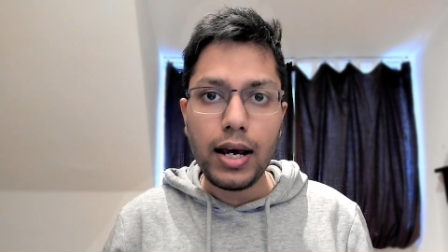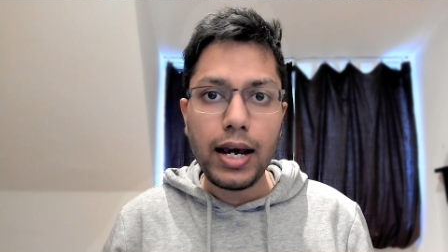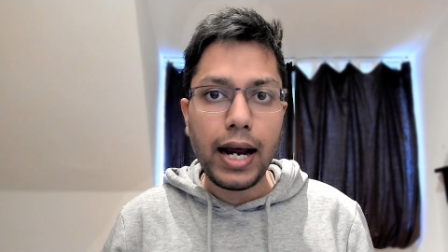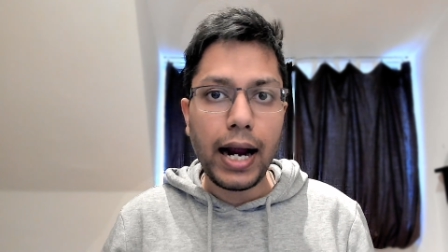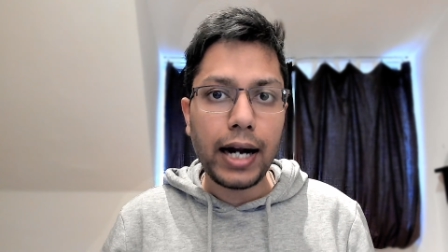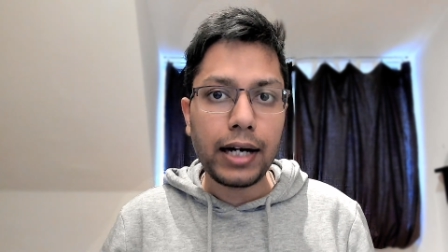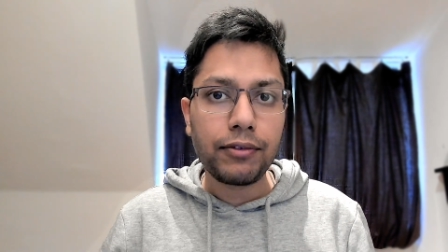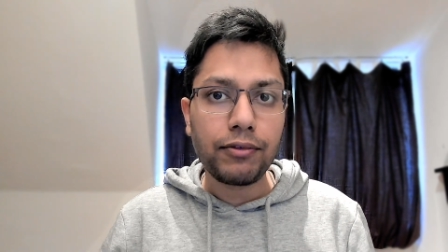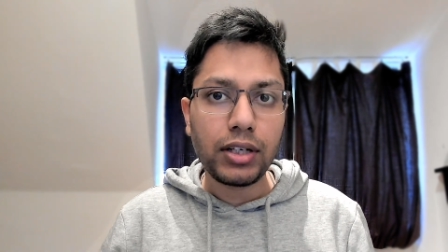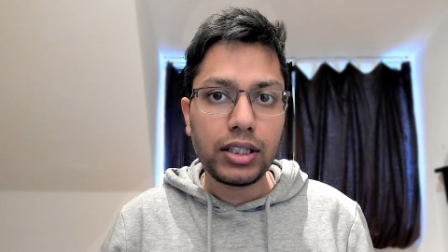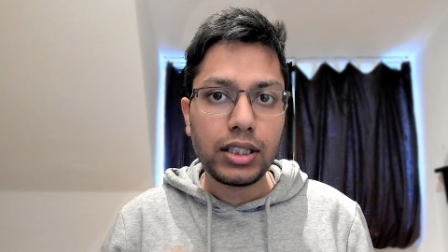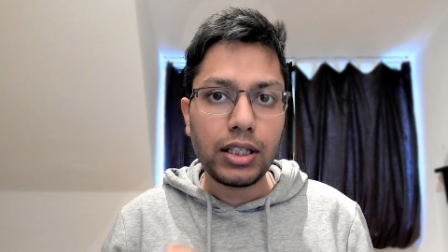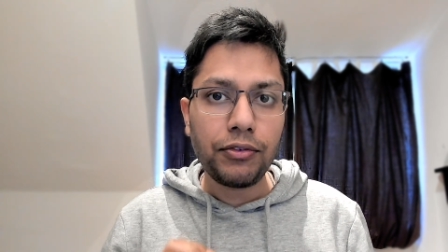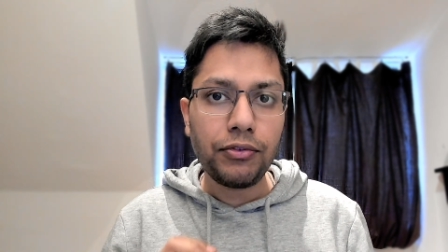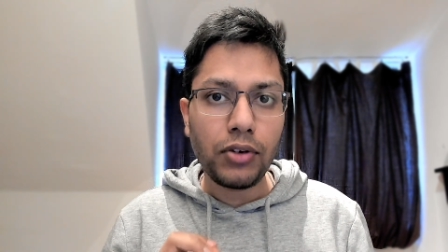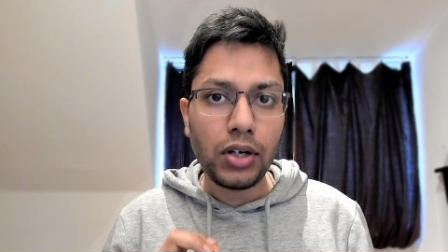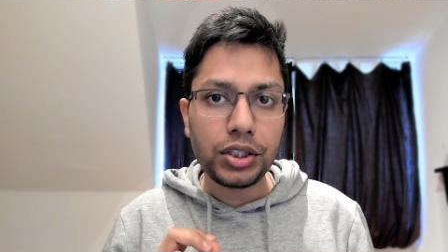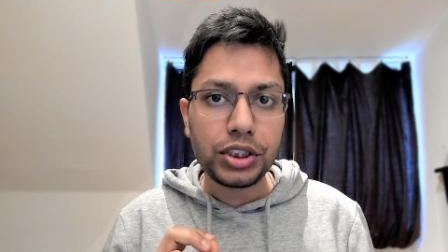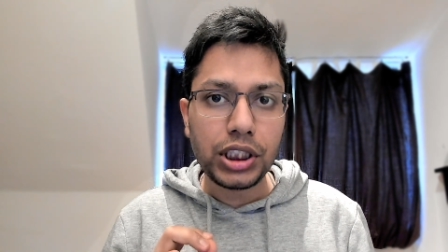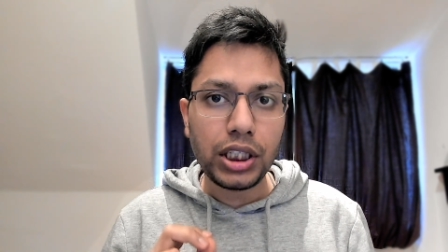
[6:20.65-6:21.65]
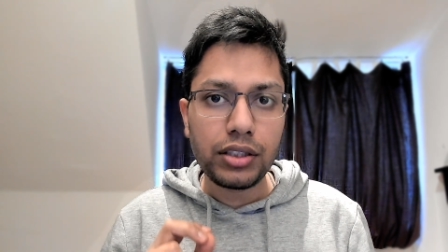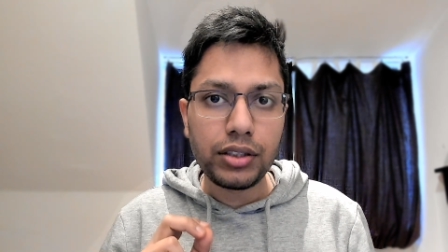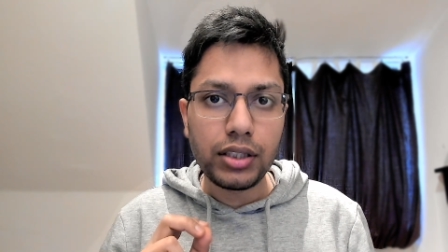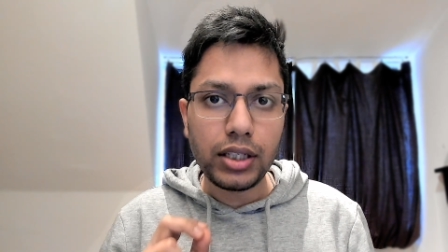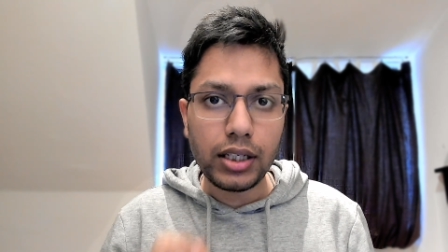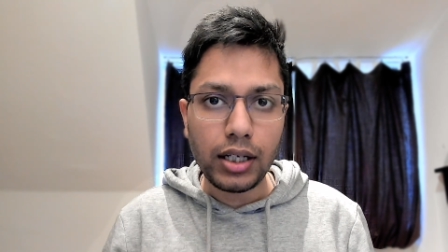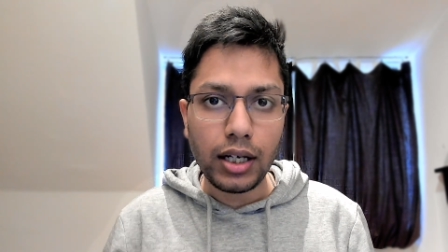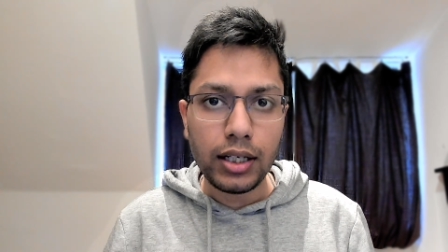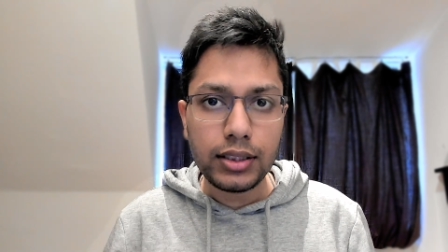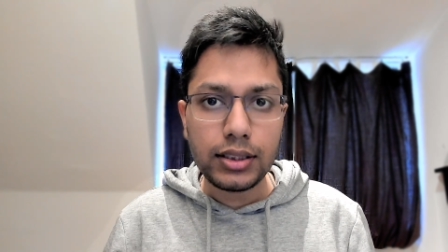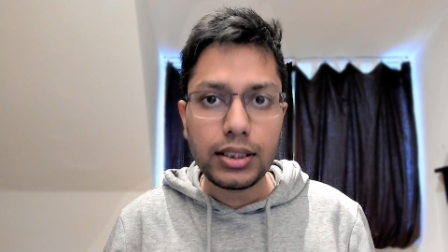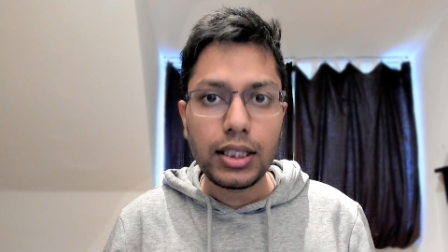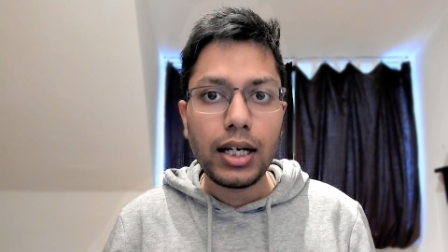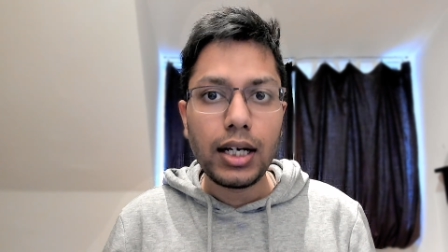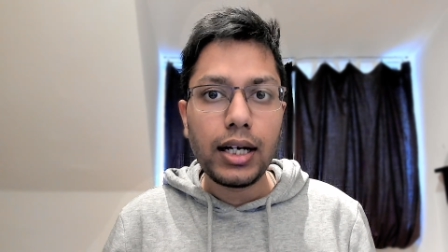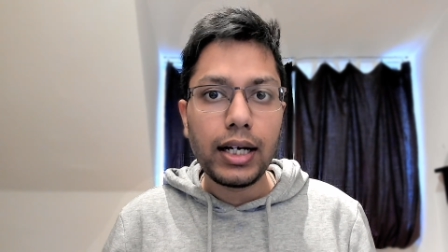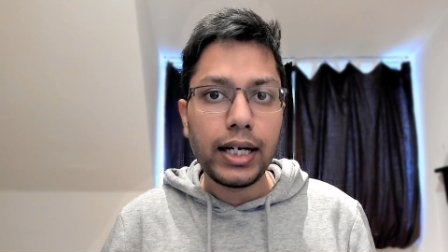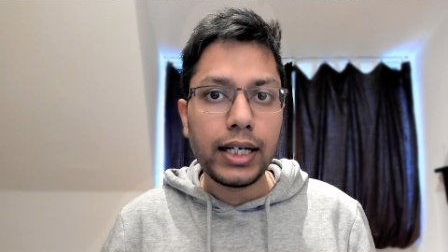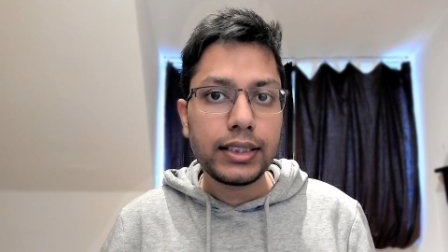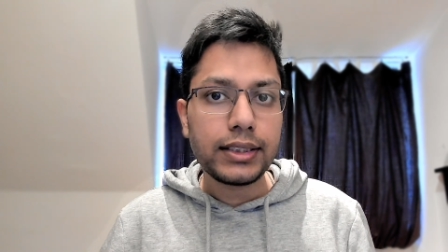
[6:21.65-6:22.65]
And when the function returns,
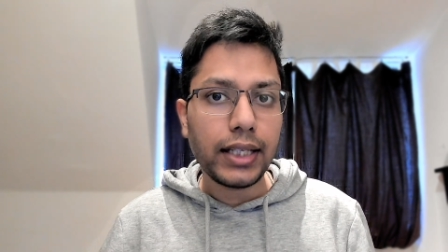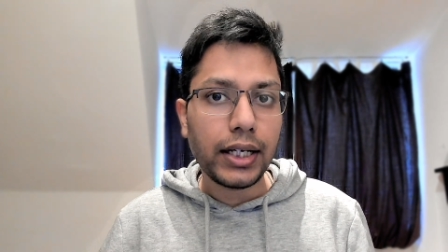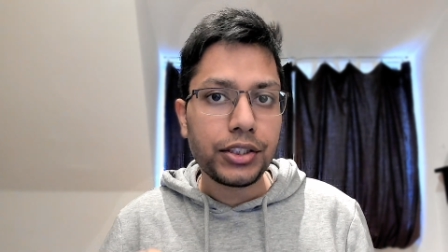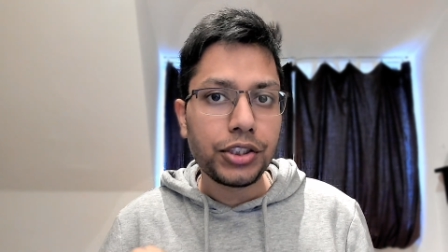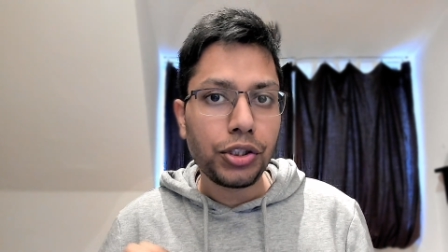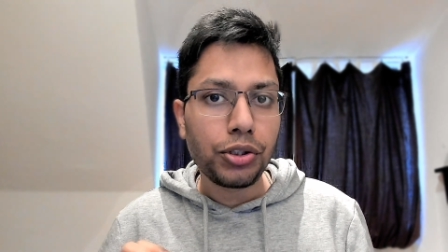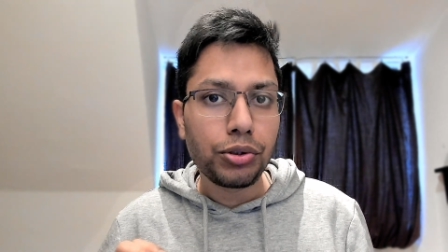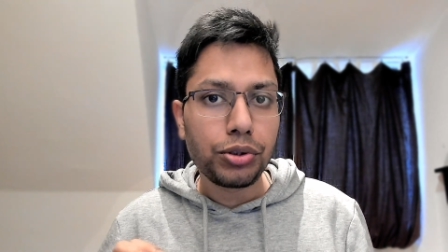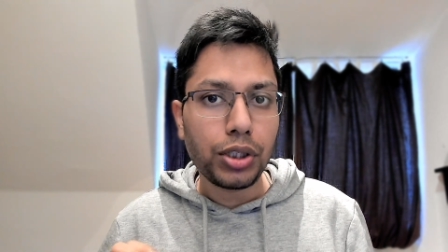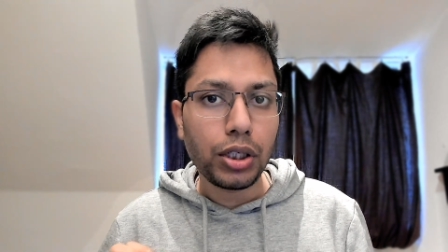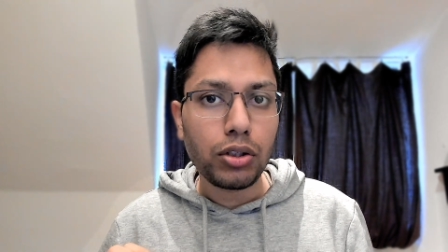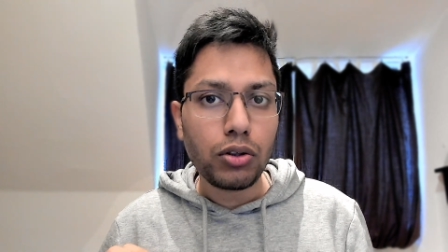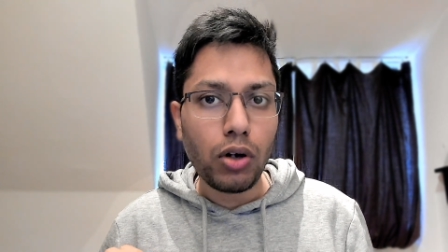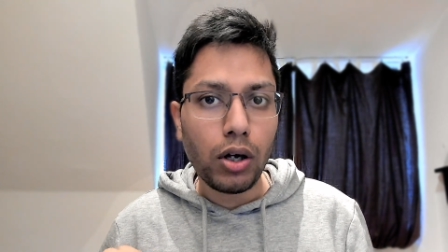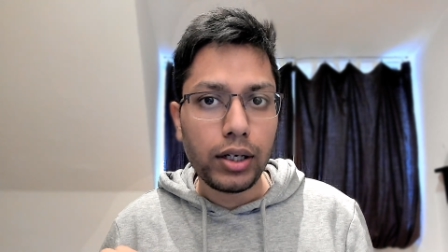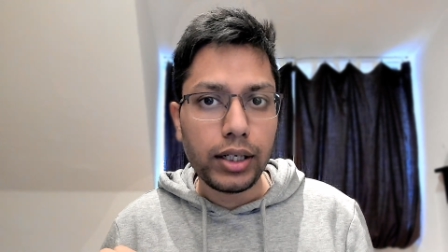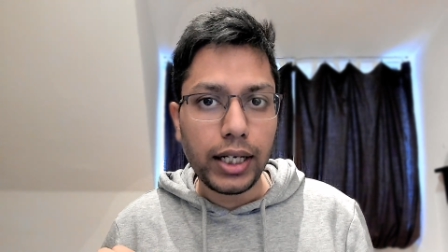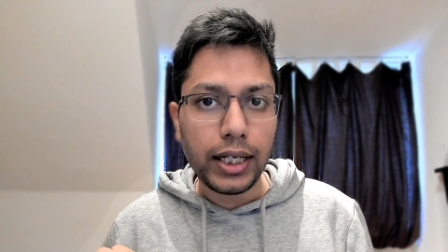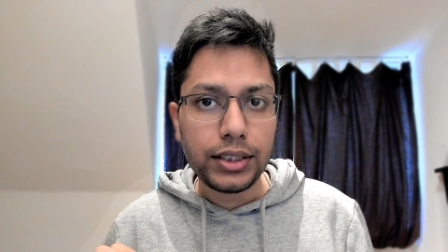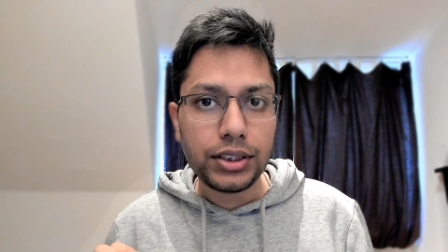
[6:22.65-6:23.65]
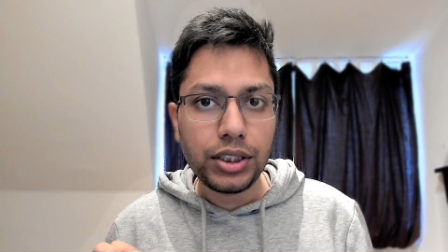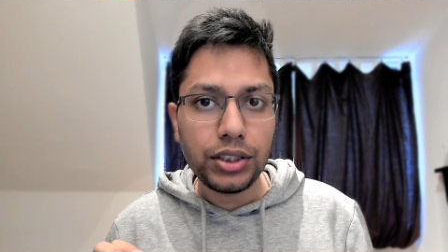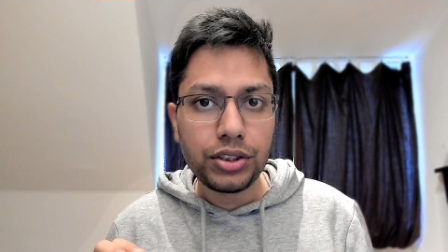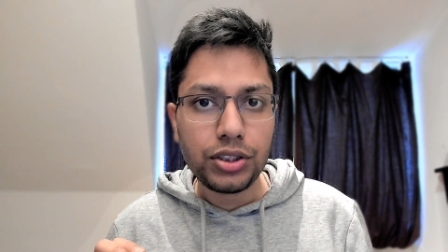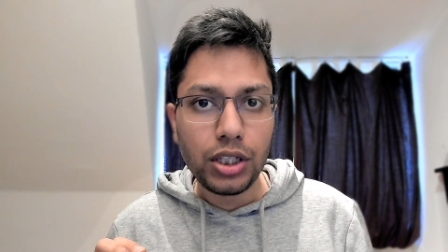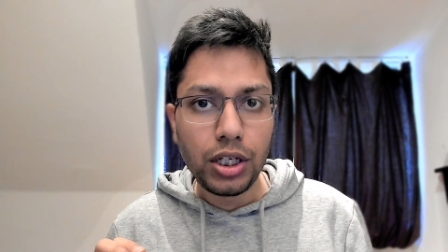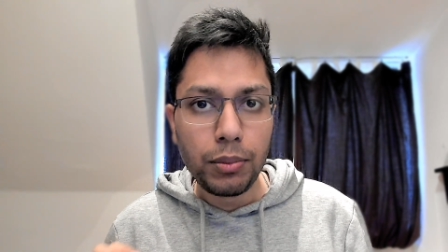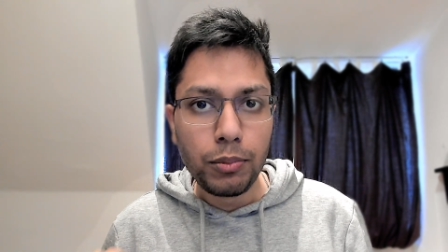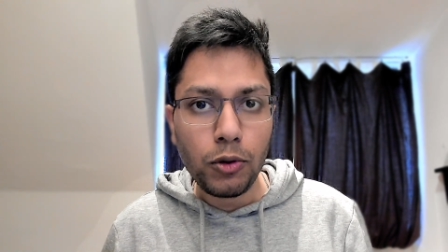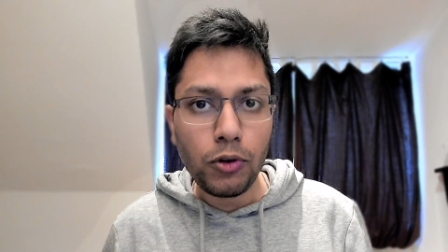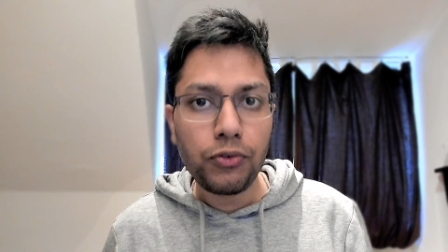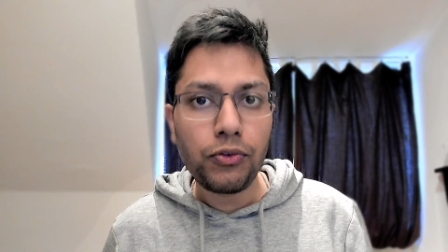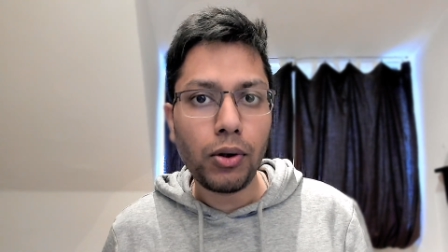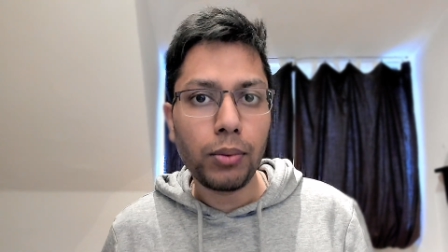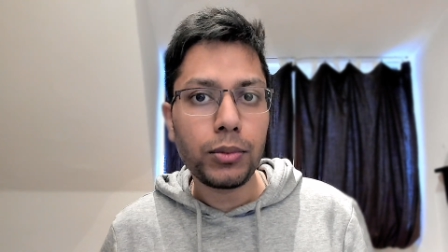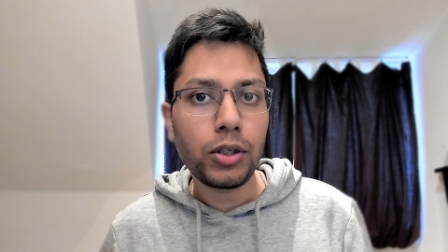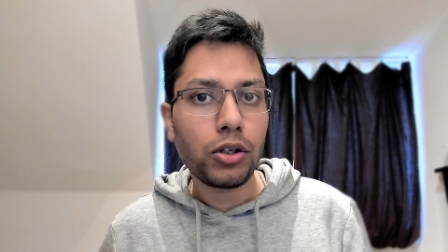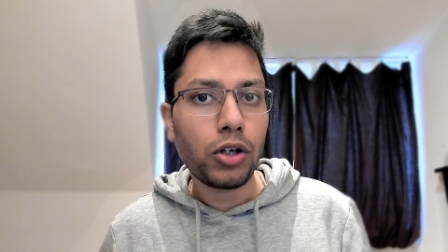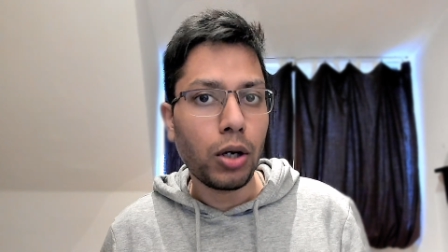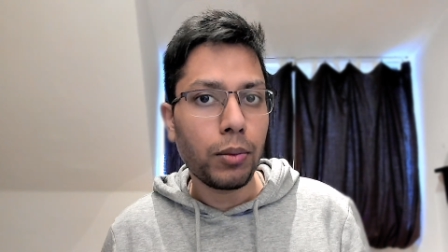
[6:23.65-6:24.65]
its execution context is removed
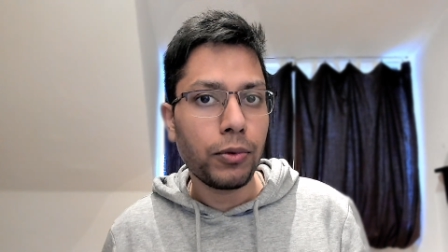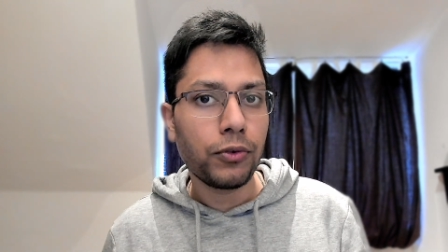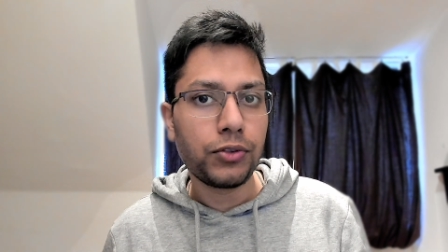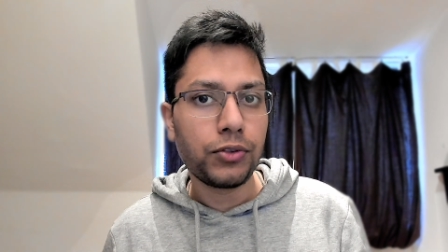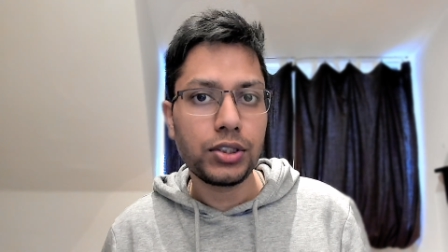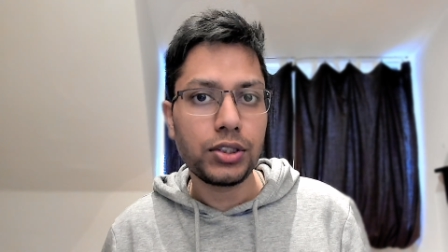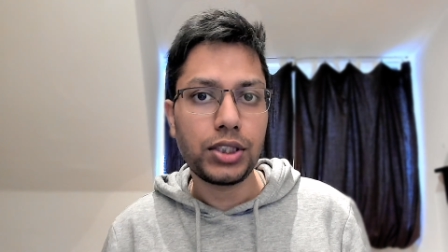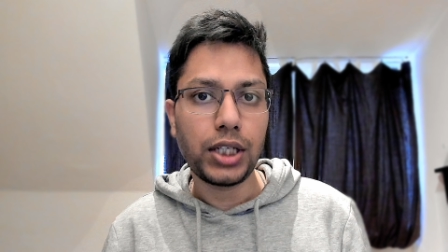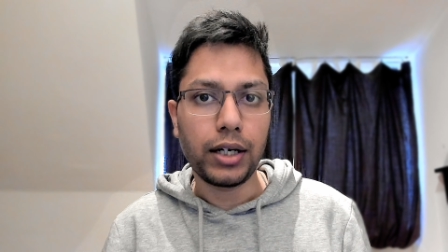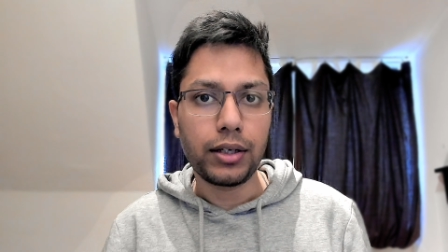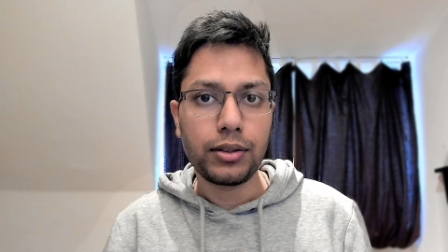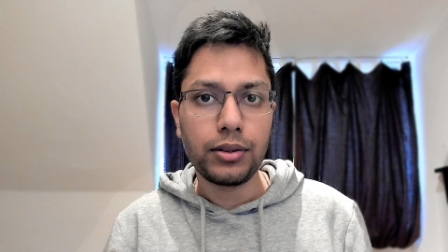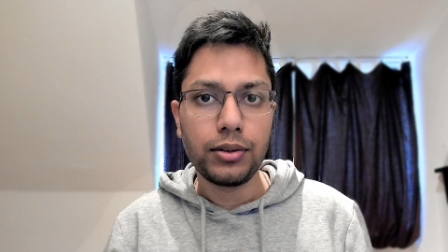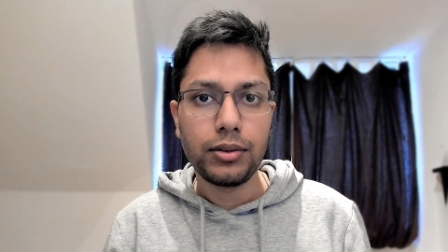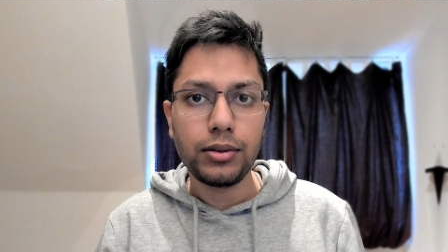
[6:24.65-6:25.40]
from the top of the stack.